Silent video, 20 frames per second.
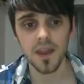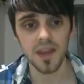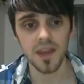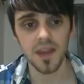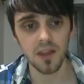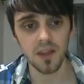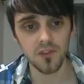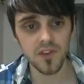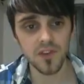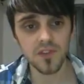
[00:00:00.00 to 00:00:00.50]

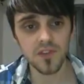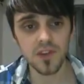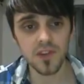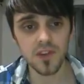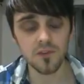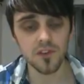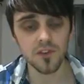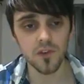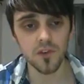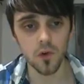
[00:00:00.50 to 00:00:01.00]
Now, the
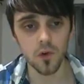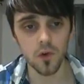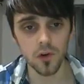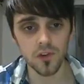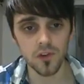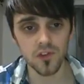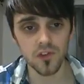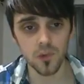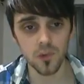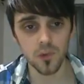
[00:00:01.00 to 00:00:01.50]
15th of
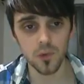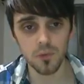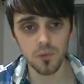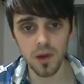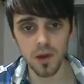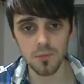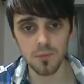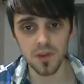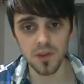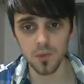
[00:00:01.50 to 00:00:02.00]
August, so we're
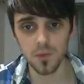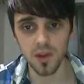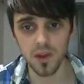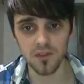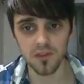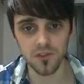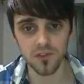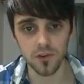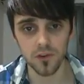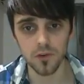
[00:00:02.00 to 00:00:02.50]
about
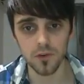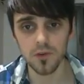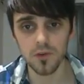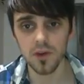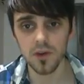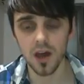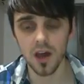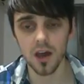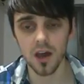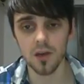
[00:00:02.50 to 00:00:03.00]
midway
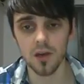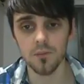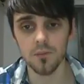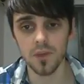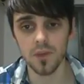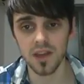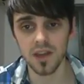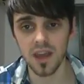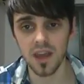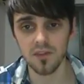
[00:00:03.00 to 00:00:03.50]
through,
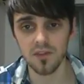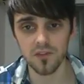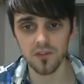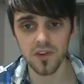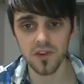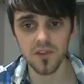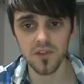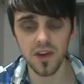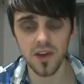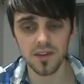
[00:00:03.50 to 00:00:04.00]
again,
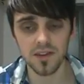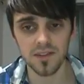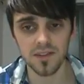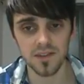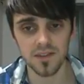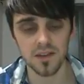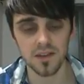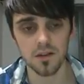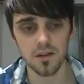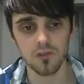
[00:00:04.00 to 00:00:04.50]

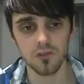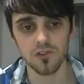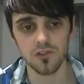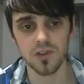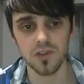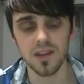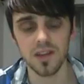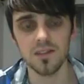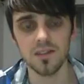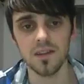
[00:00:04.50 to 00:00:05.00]

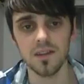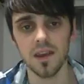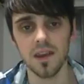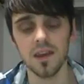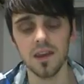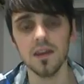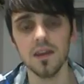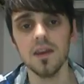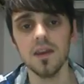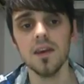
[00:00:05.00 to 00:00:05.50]

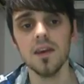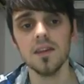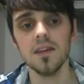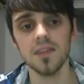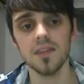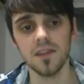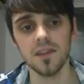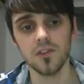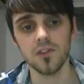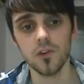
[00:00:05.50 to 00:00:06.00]
$3,688.
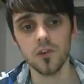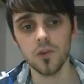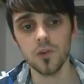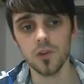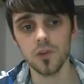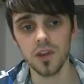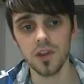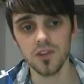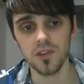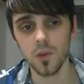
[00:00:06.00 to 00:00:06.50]
Then
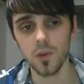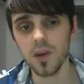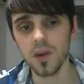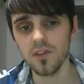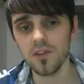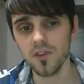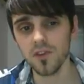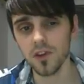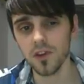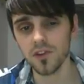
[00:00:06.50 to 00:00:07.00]
the
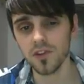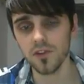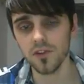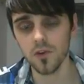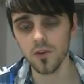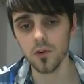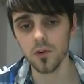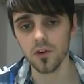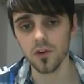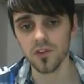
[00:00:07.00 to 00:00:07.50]
21st
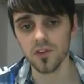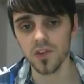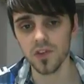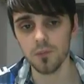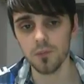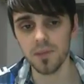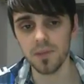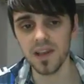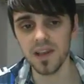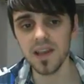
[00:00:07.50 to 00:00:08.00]
of August,
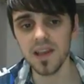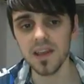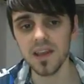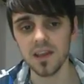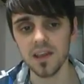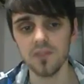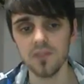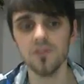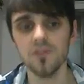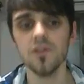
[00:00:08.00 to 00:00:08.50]
I
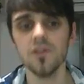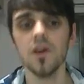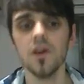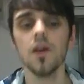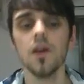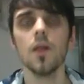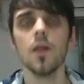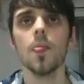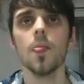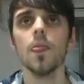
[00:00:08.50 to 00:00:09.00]
believe,
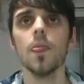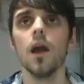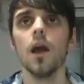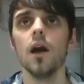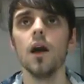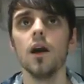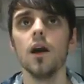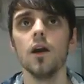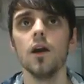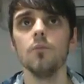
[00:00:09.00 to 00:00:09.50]

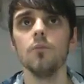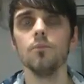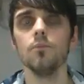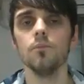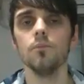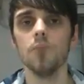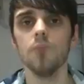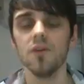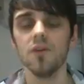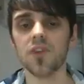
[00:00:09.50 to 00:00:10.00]

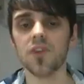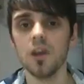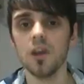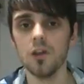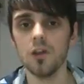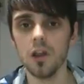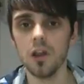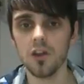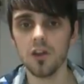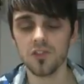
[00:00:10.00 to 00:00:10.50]
my
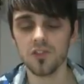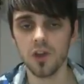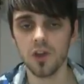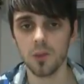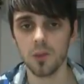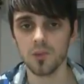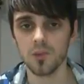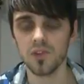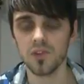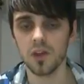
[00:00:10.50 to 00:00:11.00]
video last
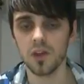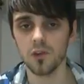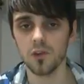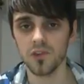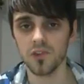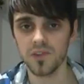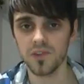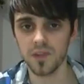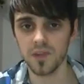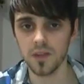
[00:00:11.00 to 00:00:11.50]
time was done
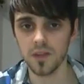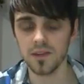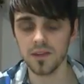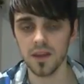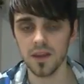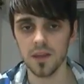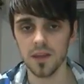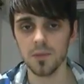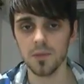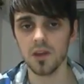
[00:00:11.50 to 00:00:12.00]
on
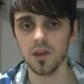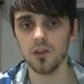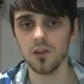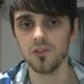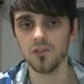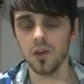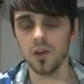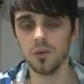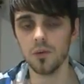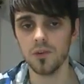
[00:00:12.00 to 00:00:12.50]
Sunday
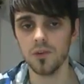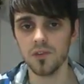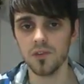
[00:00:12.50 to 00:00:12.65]
because I